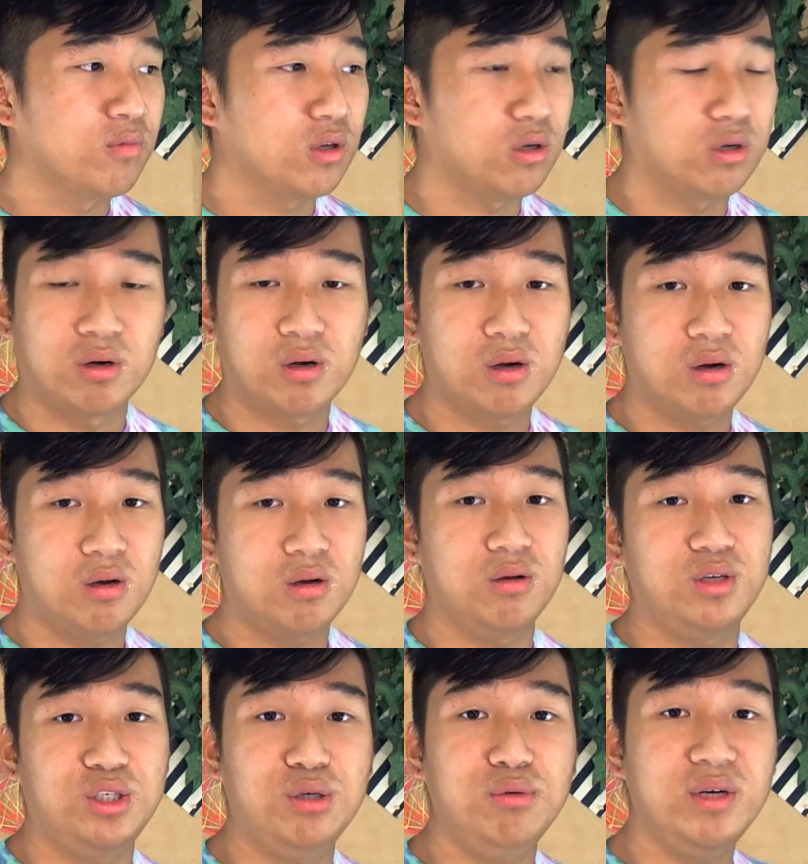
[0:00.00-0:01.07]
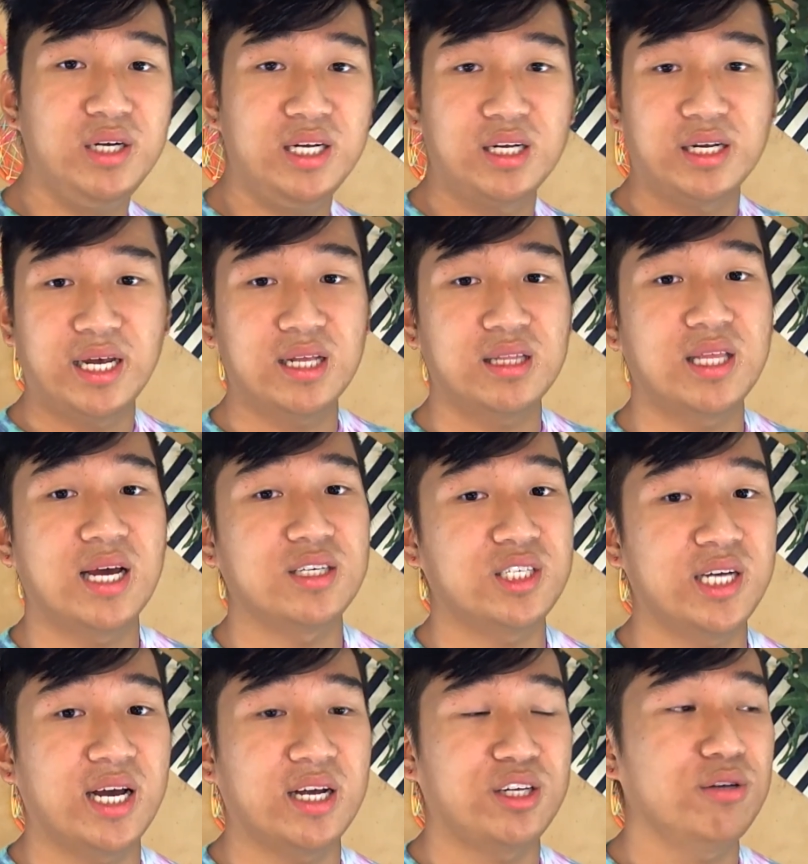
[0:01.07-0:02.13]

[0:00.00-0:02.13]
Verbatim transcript: Girl, you need to get that checked.